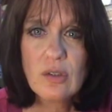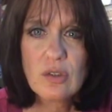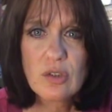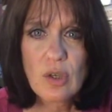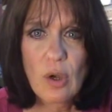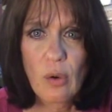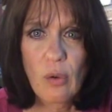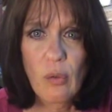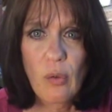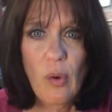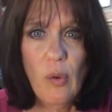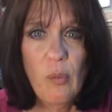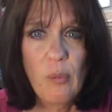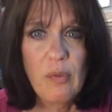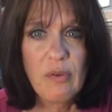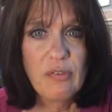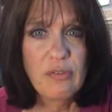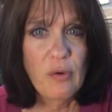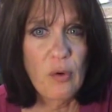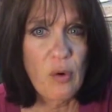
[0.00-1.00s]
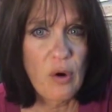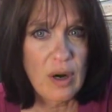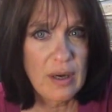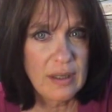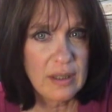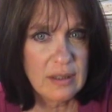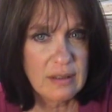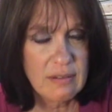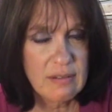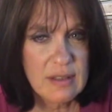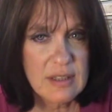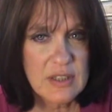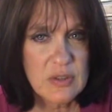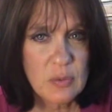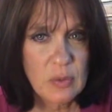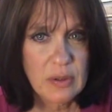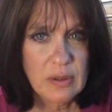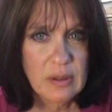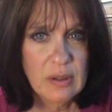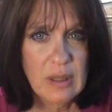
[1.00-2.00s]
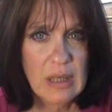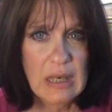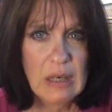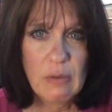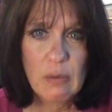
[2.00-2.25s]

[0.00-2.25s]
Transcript: So, before I end this one,